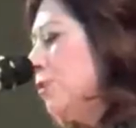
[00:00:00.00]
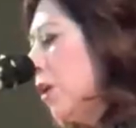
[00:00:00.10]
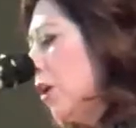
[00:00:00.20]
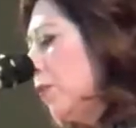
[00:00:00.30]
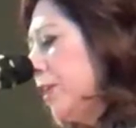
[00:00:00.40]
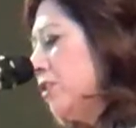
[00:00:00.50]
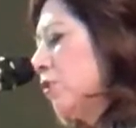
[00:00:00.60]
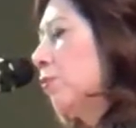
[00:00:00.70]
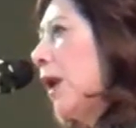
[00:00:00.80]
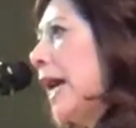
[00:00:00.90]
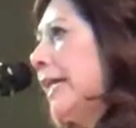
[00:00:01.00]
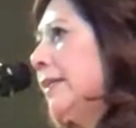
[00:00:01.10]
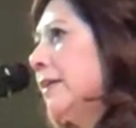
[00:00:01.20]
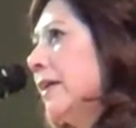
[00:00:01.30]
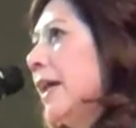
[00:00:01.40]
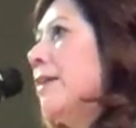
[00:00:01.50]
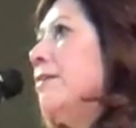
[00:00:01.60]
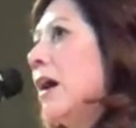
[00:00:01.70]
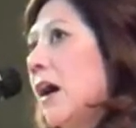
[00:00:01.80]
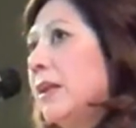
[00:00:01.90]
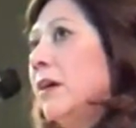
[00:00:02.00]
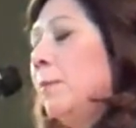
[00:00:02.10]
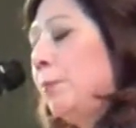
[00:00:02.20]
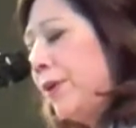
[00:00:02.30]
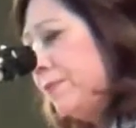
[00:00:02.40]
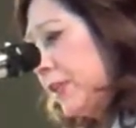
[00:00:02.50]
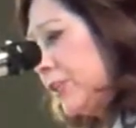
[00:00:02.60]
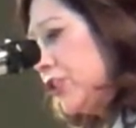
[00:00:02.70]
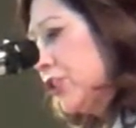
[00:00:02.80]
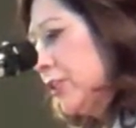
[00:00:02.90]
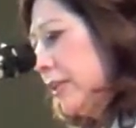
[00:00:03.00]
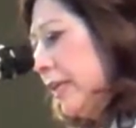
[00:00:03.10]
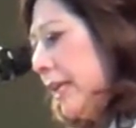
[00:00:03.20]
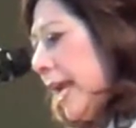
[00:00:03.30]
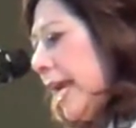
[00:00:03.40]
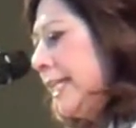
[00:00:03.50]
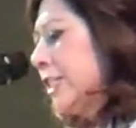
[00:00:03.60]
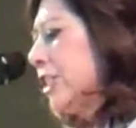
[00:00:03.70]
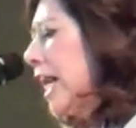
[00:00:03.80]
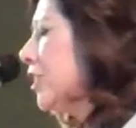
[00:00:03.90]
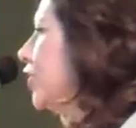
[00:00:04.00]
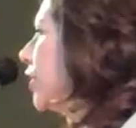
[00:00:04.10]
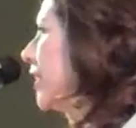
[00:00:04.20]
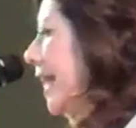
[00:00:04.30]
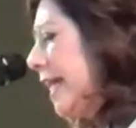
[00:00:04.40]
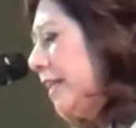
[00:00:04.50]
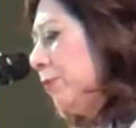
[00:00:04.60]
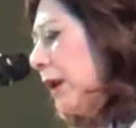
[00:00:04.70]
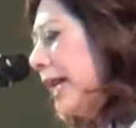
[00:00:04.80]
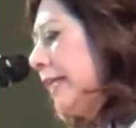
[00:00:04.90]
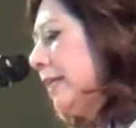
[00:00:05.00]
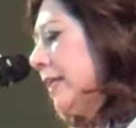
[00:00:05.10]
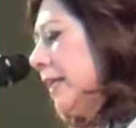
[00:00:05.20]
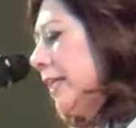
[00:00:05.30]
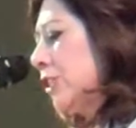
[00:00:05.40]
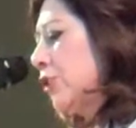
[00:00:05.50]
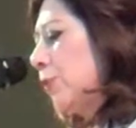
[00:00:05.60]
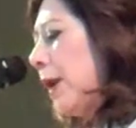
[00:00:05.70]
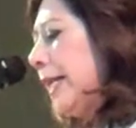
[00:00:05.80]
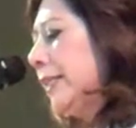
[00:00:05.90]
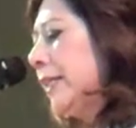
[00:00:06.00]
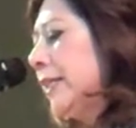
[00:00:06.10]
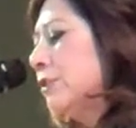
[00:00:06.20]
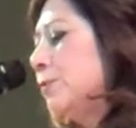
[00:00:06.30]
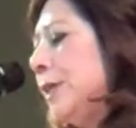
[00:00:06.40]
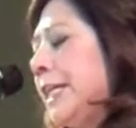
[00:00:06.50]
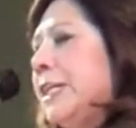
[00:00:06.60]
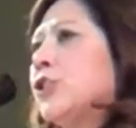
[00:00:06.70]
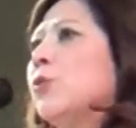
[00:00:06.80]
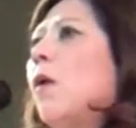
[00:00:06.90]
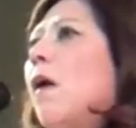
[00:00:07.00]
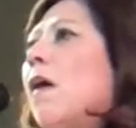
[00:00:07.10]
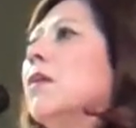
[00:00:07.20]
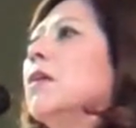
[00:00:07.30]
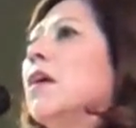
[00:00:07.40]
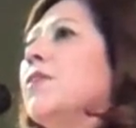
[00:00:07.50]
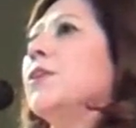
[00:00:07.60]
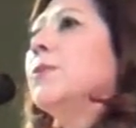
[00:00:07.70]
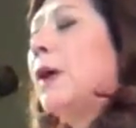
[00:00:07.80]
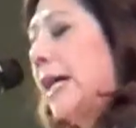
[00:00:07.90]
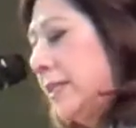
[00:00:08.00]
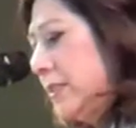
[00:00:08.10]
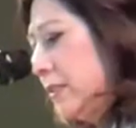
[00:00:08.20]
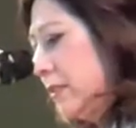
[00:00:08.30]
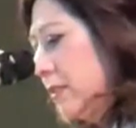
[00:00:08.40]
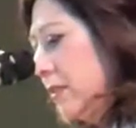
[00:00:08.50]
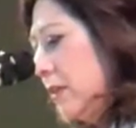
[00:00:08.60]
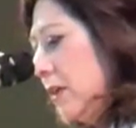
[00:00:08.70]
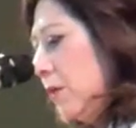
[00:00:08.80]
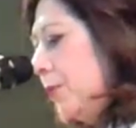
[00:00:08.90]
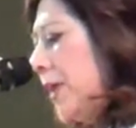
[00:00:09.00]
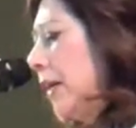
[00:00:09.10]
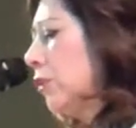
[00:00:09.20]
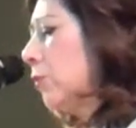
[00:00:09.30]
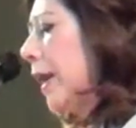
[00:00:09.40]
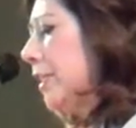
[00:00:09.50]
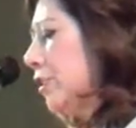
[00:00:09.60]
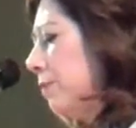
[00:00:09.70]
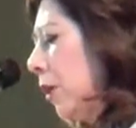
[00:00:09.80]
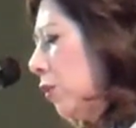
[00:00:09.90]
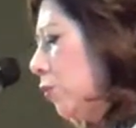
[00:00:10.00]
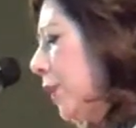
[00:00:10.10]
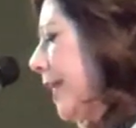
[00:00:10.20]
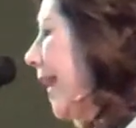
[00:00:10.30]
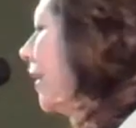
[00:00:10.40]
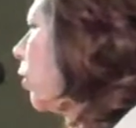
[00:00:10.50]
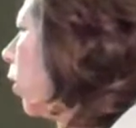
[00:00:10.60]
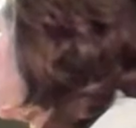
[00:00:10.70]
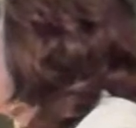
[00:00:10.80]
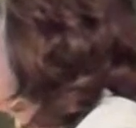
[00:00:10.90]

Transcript: know, is a right and not a privilege. And it's not just any right, it's the right that gives meaning to all other rights. Without the right to vote, we can't hold